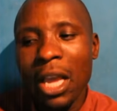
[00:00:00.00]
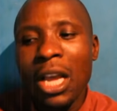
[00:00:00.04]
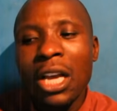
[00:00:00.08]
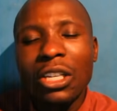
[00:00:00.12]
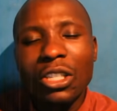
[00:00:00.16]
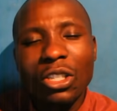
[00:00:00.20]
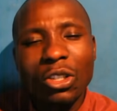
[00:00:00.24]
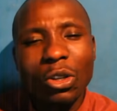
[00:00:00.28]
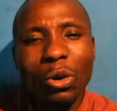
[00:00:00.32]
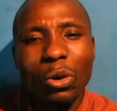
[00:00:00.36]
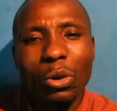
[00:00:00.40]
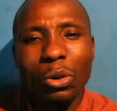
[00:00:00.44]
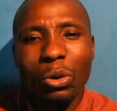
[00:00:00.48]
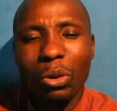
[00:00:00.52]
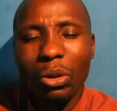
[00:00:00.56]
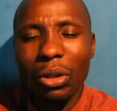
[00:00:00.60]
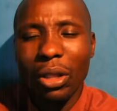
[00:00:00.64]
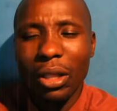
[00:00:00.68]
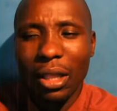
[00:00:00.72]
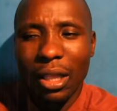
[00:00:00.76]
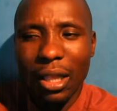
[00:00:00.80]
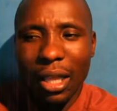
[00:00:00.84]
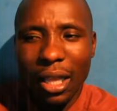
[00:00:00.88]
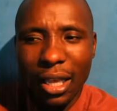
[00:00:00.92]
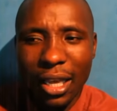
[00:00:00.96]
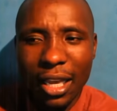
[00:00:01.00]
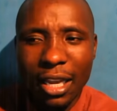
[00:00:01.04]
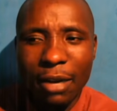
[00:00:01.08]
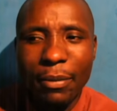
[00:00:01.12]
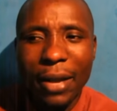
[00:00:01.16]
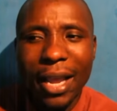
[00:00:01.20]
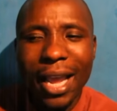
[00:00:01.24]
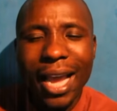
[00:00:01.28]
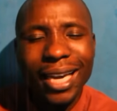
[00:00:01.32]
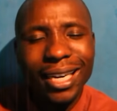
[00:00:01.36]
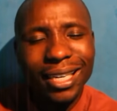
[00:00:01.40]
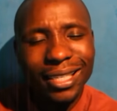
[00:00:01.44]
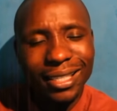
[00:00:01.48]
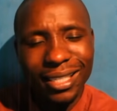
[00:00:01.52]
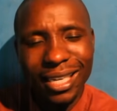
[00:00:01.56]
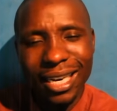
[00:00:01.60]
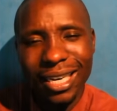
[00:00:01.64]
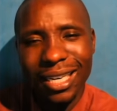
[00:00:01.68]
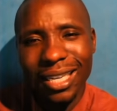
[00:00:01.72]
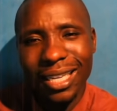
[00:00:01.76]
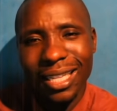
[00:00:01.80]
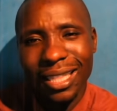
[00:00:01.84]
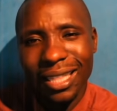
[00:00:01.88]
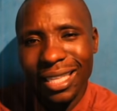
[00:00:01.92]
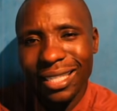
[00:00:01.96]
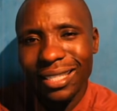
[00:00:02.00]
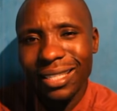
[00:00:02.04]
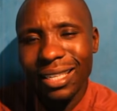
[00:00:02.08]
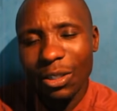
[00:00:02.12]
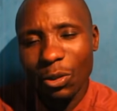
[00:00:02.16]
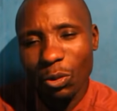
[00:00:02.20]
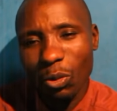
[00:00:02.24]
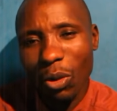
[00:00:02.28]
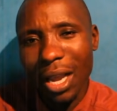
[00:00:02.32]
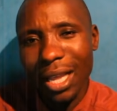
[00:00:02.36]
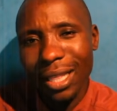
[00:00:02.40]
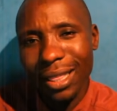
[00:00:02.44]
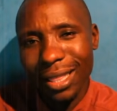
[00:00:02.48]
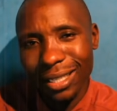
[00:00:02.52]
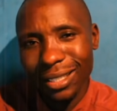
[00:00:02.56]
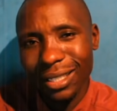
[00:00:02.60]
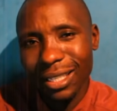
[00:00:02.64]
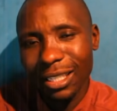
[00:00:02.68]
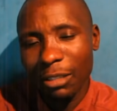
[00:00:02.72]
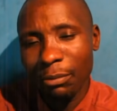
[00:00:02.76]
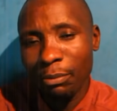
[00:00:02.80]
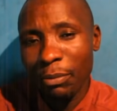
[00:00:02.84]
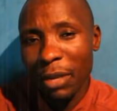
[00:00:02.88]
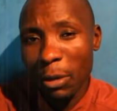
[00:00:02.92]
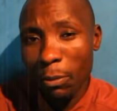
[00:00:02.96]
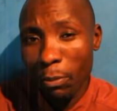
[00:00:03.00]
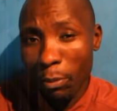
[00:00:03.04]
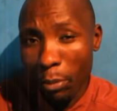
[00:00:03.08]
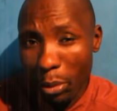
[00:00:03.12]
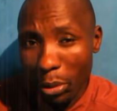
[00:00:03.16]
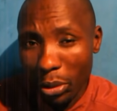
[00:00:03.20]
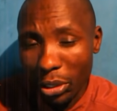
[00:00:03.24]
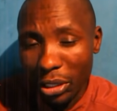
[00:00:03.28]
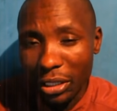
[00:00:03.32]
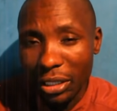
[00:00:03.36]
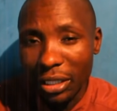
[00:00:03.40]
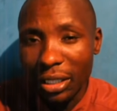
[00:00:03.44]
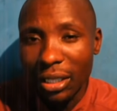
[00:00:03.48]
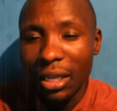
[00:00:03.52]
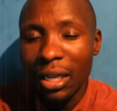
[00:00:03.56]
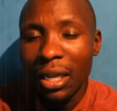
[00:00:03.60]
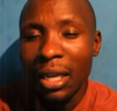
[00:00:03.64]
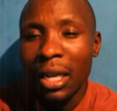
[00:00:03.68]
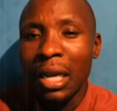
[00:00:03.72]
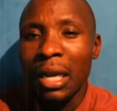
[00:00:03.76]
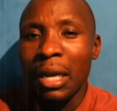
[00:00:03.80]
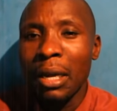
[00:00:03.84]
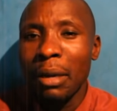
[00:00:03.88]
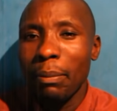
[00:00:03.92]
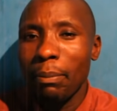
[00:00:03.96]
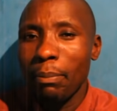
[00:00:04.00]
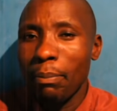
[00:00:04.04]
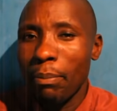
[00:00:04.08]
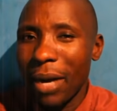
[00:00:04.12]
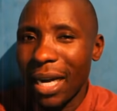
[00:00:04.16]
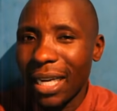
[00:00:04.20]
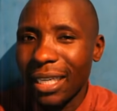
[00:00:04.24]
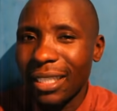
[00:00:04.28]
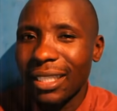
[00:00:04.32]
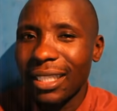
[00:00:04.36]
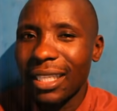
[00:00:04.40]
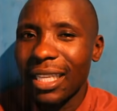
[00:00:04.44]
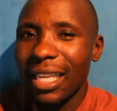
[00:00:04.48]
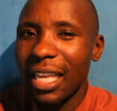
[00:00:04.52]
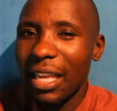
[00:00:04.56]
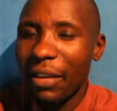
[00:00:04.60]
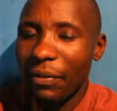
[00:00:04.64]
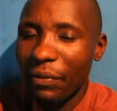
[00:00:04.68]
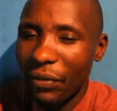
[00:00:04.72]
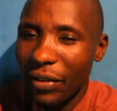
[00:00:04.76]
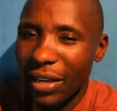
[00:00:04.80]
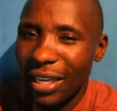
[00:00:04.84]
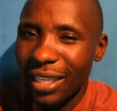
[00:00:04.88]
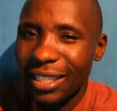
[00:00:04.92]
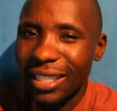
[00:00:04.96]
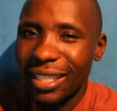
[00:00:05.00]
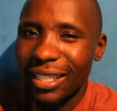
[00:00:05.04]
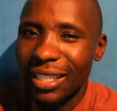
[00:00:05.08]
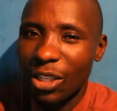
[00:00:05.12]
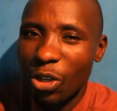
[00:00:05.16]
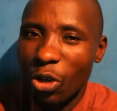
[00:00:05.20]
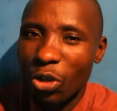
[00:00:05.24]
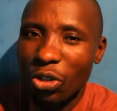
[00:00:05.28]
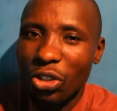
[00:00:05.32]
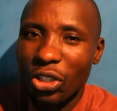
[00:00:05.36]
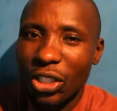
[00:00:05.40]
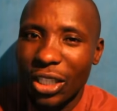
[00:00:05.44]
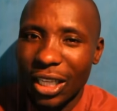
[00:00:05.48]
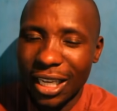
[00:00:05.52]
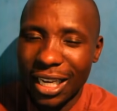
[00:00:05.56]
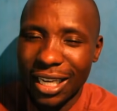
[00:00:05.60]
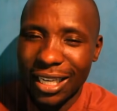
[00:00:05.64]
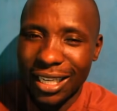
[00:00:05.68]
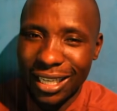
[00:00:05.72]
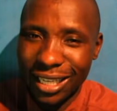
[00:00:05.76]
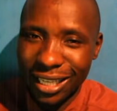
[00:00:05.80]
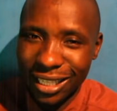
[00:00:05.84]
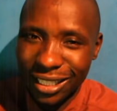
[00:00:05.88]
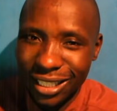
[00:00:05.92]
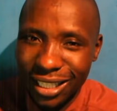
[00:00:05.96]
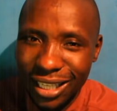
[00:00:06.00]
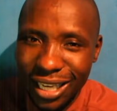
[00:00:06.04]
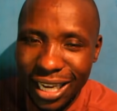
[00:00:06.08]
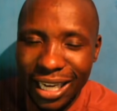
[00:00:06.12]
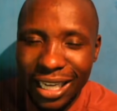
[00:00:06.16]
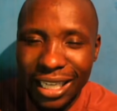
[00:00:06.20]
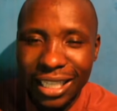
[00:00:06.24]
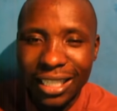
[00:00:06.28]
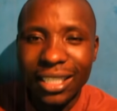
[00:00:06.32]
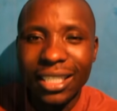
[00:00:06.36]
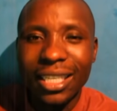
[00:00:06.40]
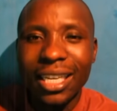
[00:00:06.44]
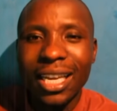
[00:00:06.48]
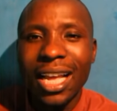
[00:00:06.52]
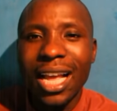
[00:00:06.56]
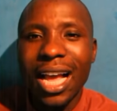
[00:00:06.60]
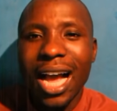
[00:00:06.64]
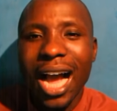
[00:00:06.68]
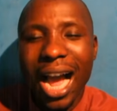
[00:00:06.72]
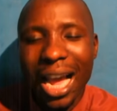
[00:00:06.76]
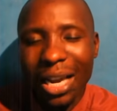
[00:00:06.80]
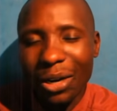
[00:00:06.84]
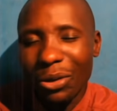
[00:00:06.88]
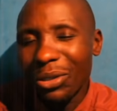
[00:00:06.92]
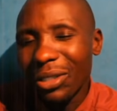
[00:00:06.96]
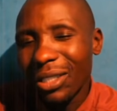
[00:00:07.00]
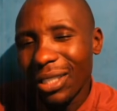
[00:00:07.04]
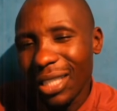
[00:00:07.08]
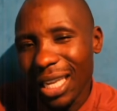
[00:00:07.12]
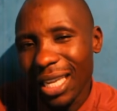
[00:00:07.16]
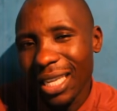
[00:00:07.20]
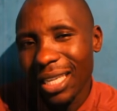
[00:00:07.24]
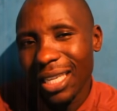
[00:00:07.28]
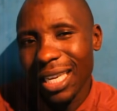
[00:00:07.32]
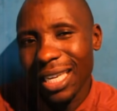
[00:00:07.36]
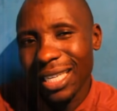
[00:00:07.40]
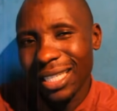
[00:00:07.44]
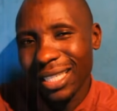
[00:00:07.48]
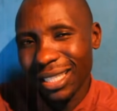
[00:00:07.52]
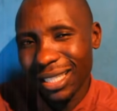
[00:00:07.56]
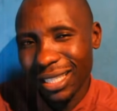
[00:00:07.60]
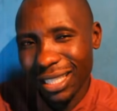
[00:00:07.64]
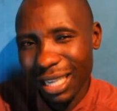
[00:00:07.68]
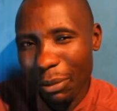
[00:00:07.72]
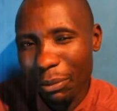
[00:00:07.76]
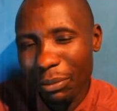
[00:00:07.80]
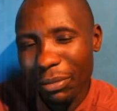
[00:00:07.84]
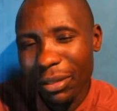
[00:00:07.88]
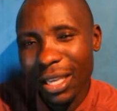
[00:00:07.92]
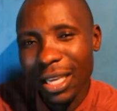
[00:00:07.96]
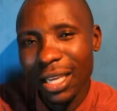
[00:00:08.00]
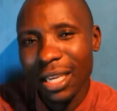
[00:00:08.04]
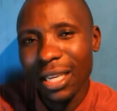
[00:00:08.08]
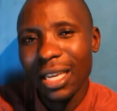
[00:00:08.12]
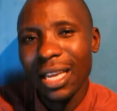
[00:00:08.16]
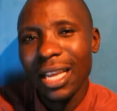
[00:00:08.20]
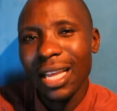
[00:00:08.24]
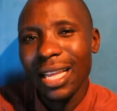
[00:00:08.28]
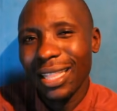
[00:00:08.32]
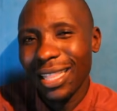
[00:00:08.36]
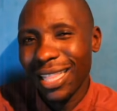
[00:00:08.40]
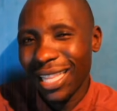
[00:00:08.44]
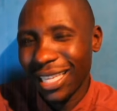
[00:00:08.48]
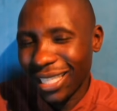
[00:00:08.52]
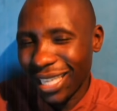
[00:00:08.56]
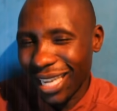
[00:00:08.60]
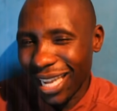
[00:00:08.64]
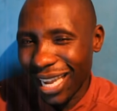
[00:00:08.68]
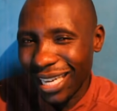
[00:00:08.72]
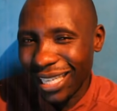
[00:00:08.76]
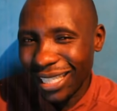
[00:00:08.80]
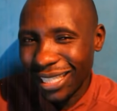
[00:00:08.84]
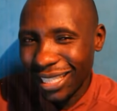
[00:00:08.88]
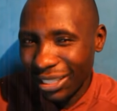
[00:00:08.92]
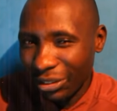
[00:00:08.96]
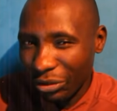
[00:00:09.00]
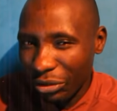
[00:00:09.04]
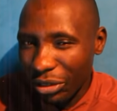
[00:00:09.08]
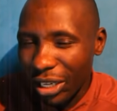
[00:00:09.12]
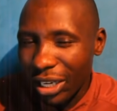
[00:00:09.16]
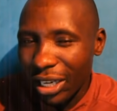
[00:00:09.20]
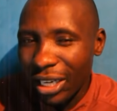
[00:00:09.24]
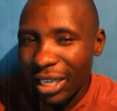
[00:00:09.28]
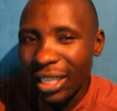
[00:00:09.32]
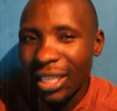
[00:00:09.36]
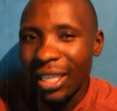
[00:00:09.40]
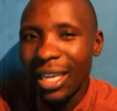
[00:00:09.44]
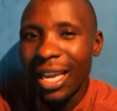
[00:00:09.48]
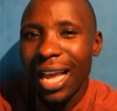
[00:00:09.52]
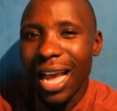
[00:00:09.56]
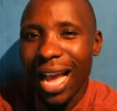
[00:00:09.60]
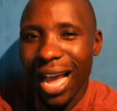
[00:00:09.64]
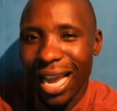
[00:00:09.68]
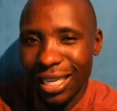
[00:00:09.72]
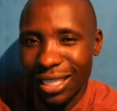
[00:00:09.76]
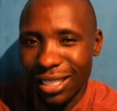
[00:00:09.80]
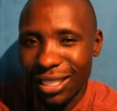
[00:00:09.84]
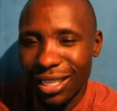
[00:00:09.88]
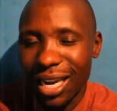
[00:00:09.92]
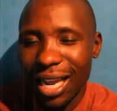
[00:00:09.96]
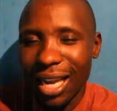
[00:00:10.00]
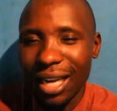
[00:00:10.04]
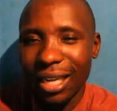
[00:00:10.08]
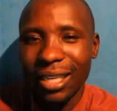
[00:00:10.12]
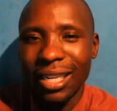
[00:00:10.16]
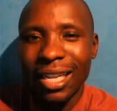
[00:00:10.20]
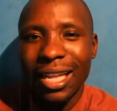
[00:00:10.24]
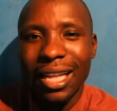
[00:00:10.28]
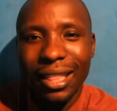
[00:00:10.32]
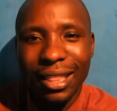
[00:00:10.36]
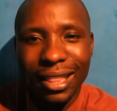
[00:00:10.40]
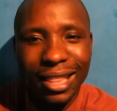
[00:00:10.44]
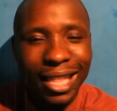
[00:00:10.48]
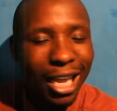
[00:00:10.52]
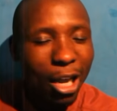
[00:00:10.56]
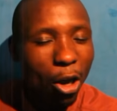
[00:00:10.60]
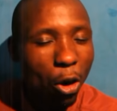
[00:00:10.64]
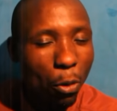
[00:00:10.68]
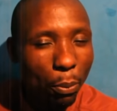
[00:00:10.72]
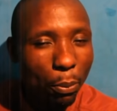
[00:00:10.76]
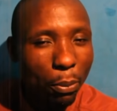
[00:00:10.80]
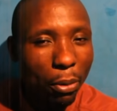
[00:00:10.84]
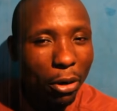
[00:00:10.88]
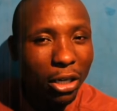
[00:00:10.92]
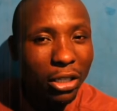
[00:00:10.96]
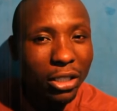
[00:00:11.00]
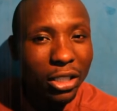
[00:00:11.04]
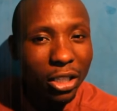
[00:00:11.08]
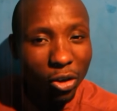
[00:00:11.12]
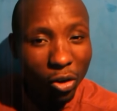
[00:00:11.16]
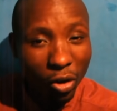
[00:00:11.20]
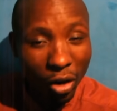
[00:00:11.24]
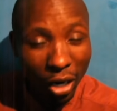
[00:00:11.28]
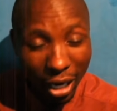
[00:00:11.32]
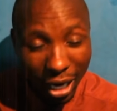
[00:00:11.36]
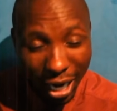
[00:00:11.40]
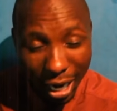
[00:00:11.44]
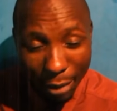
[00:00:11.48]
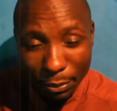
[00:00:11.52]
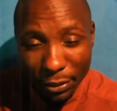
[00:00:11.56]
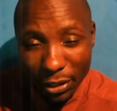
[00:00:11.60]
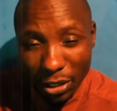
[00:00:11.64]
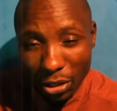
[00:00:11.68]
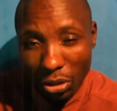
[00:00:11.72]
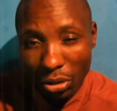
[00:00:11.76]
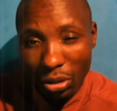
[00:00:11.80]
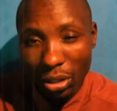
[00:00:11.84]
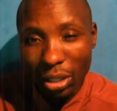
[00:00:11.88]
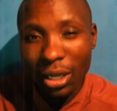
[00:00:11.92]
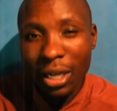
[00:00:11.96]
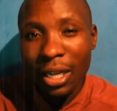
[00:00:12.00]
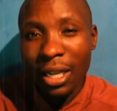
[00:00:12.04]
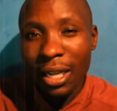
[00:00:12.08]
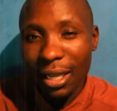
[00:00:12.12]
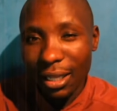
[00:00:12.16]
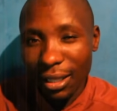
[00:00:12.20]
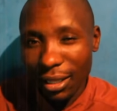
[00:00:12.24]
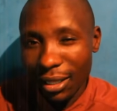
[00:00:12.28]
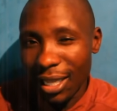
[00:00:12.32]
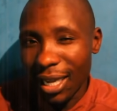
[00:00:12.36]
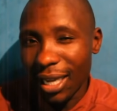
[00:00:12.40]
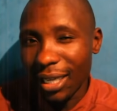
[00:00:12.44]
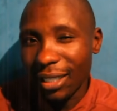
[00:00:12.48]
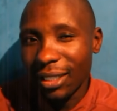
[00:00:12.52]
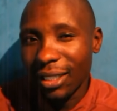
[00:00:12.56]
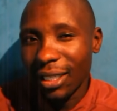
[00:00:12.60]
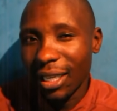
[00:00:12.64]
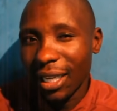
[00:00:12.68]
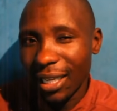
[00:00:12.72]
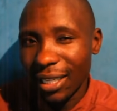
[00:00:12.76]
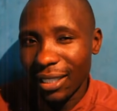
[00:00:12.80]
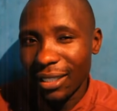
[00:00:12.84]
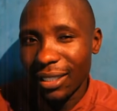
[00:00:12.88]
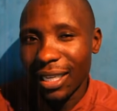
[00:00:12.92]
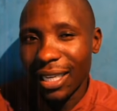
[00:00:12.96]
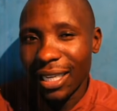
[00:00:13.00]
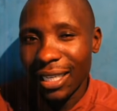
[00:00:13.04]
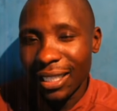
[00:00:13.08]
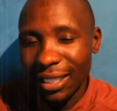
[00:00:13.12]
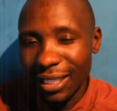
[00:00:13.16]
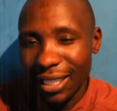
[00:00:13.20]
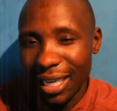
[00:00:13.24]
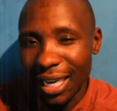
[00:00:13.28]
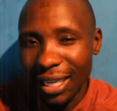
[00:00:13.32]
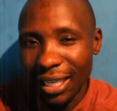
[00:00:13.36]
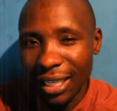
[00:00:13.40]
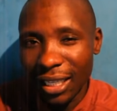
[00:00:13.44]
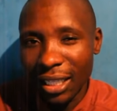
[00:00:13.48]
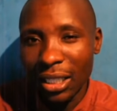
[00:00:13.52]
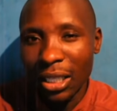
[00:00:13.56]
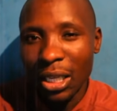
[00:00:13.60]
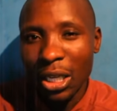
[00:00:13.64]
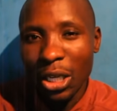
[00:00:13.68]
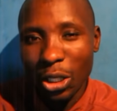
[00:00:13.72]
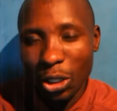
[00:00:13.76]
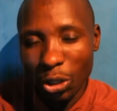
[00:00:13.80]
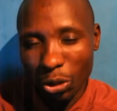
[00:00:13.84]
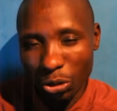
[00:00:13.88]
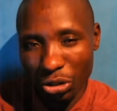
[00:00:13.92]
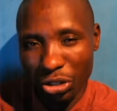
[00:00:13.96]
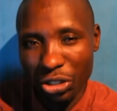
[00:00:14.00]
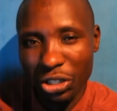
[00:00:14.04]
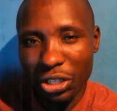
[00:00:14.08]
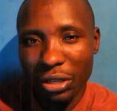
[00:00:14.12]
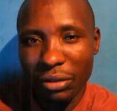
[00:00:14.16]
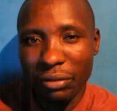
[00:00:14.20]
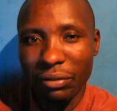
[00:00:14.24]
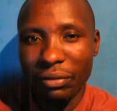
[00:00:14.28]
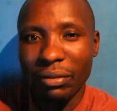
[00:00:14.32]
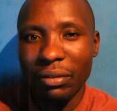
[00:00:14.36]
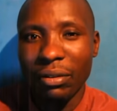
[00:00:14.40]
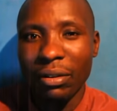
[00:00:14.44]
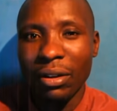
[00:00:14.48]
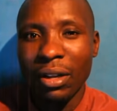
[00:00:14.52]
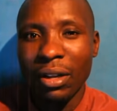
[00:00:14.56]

So in my understanding, this is why this is being pulled. But if it is not taken critically, I don't think it is something that can really attract the political capital that he's intending to achieve.